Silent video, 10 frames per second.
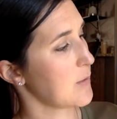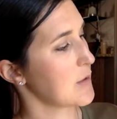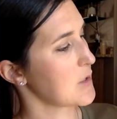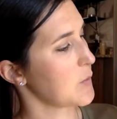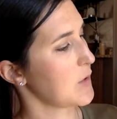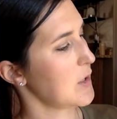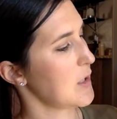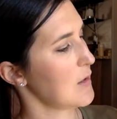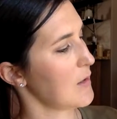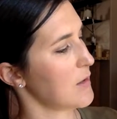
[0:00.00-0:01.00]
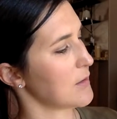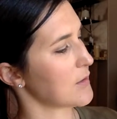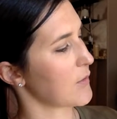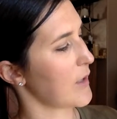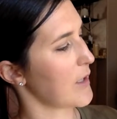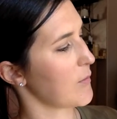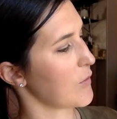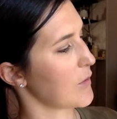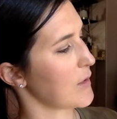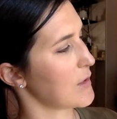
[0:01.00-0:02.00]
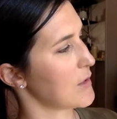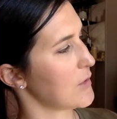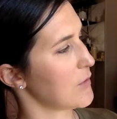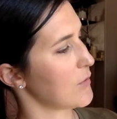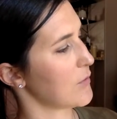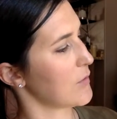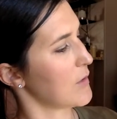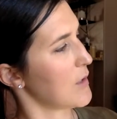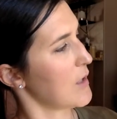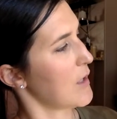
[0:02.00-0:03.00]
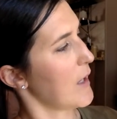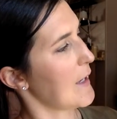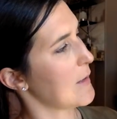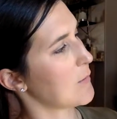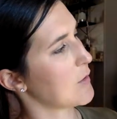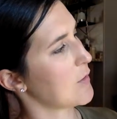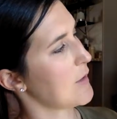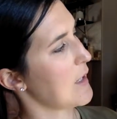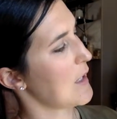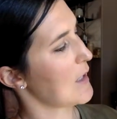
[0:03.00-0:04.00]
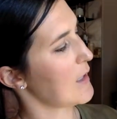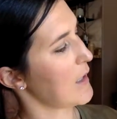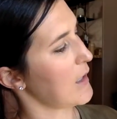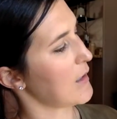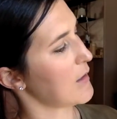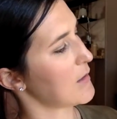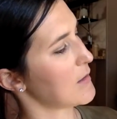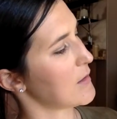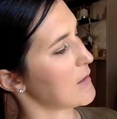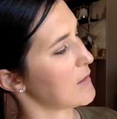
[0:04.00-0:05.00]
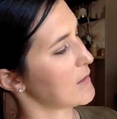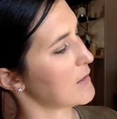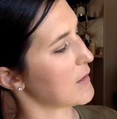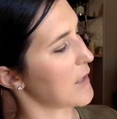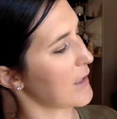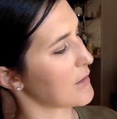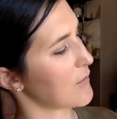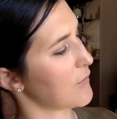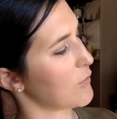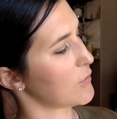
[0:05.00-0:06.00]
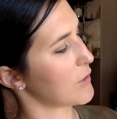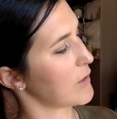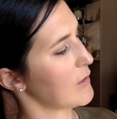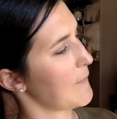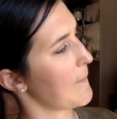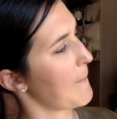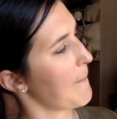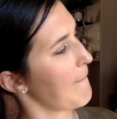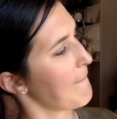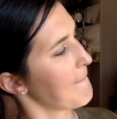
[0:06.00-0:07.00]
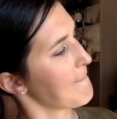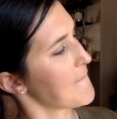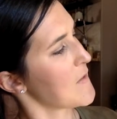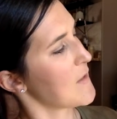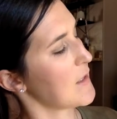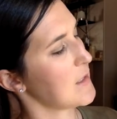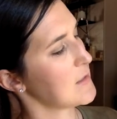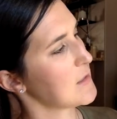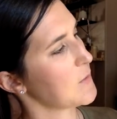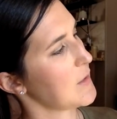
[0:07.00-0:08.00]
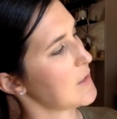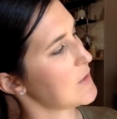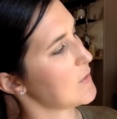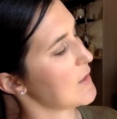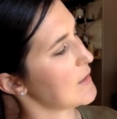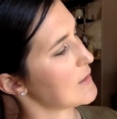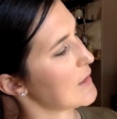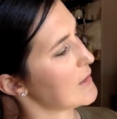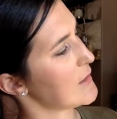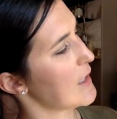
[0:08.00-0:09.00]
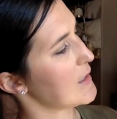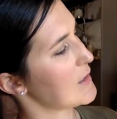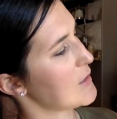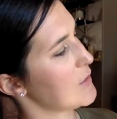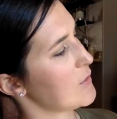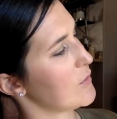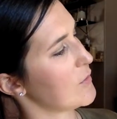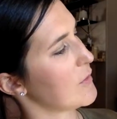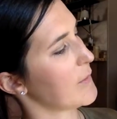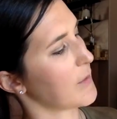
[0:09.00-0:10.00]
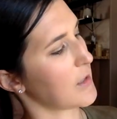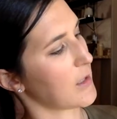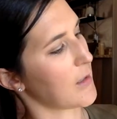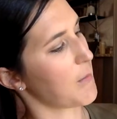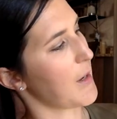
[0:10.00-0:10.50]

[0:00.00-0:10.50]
want to put it in. So I am going to go ahead and select a folder. The easiest way to do this is then I'm going to click on